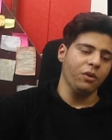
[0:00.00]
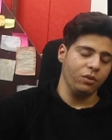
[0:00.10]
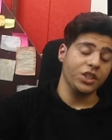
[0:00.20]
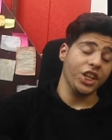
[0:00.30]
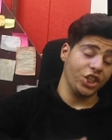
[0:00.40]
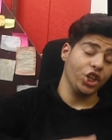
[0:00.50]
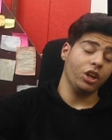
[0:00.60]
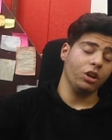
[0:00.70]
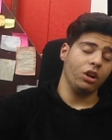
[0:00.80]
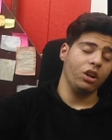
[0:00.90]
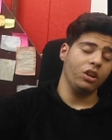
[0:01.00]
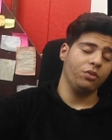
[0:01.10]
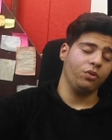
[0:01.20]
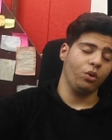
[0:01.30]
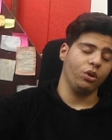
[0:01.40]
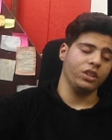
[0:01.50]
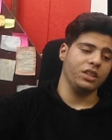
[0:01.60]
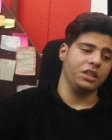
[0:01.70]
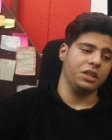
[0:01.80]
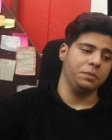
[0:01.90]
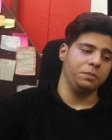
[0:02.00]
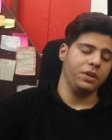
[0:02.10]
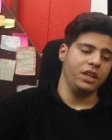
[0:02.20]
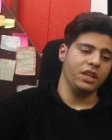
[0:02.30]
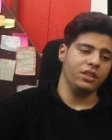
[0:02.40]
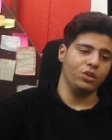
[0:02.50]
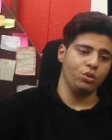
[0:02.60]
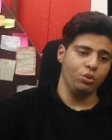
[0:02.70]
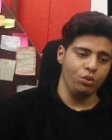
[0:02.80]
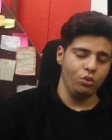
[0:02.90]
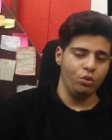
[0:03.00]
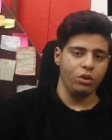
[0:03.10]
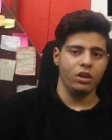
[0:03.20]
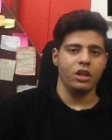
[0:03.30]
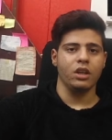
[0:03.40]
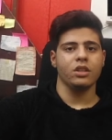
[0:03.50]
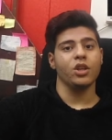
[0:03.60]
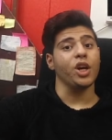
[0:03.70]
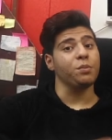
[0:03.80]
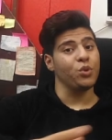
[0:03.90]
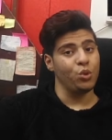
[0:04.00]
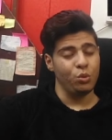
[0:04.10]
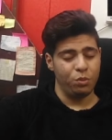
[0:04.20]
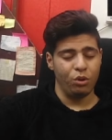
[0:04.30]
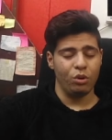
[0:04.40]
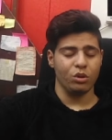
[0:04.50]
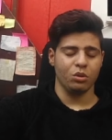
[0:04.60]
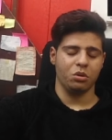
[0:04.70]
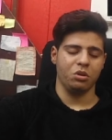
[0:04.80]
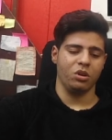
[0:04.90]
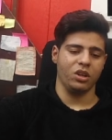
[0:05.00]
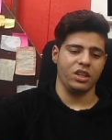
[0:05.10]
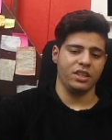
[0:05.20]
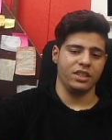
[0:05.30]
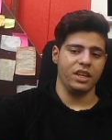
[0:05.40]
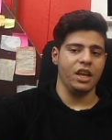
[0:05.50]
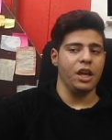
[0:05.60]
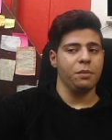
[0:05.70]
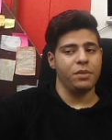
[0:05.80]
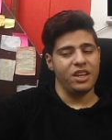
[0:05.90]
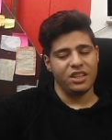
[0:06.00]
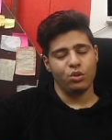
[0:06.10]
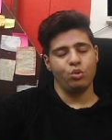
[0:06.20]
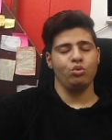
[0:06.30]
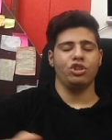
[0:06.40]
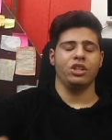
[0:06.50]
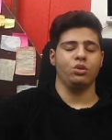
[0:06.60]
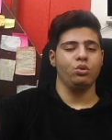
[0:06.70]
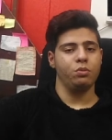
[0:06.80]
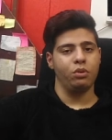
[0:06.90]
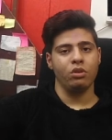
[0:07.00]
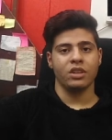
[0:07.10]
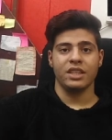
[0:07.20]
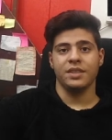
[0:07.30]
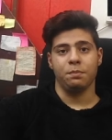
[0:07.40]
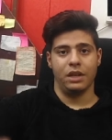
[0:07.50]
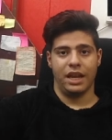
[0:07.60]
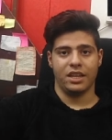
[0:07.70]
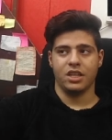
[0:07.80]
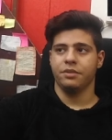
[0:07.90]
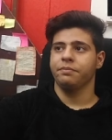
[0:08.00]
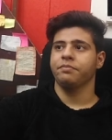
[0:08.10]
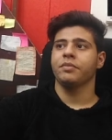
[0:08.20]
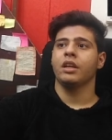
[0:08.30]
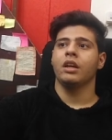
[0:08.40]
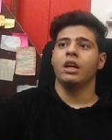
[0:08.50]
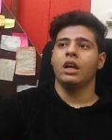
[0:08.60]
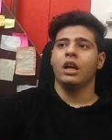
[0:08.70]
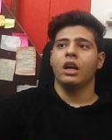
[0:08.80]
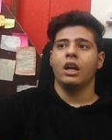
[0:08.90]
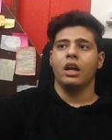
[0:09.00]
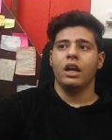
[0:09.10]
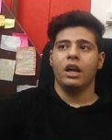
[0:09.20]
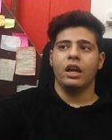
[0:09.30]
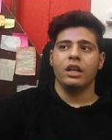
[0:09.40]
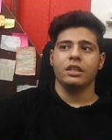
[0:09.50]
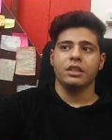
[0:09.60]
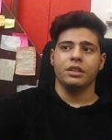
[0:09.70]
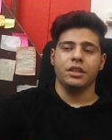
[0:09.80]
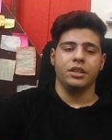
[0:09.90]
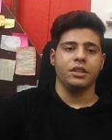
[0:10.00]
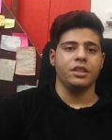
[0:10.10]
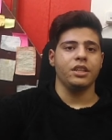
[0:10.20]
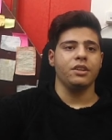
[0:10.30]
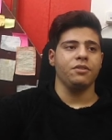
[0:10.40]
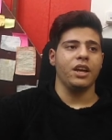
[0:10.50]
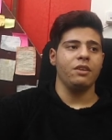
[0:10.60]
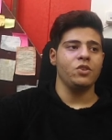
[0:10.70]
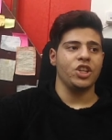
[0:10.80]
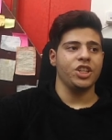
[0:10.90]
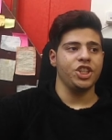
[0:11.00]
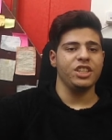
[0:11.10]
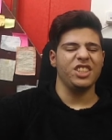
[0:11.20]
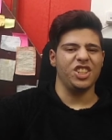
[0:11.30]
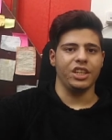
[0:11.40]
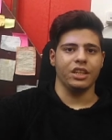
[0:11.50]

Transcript: the general color for the PS2 type 2 port, or I can say PS2 Gen 2 port is black and we have generation 3